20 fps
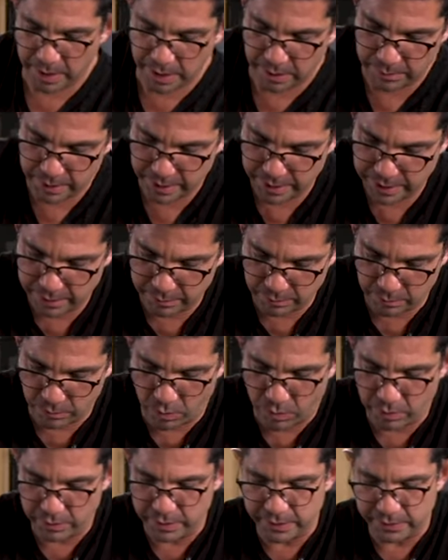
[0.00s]
bottom, and then
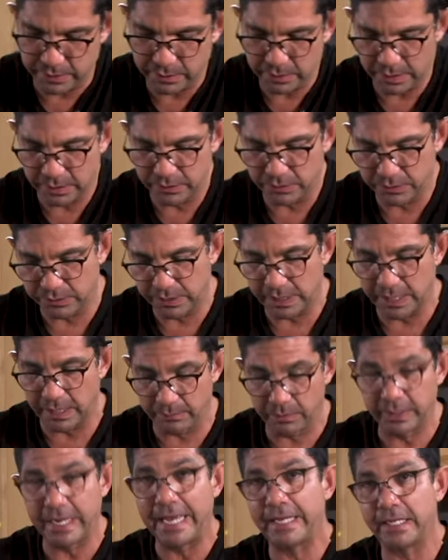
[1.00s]
more of this. And you see, I'm,
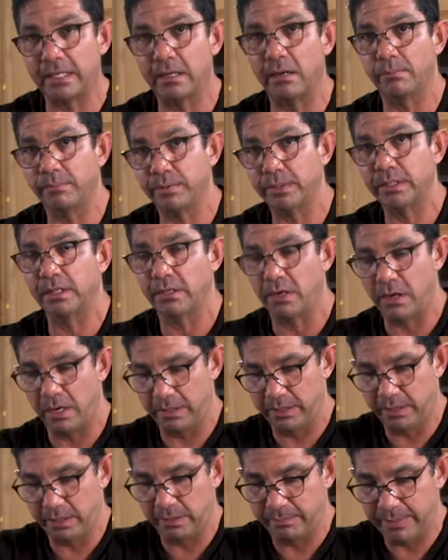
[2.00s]
cake, I'm putting it on
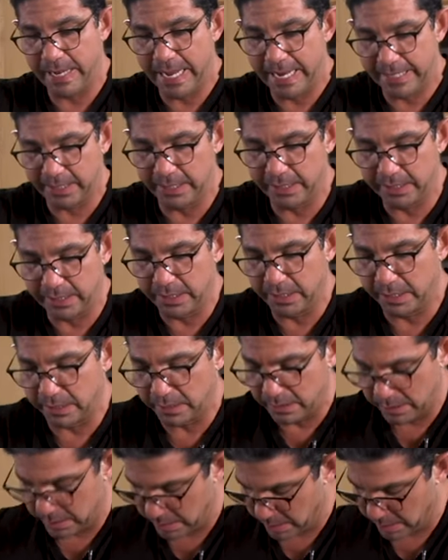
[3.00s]
here. I'm packing it in,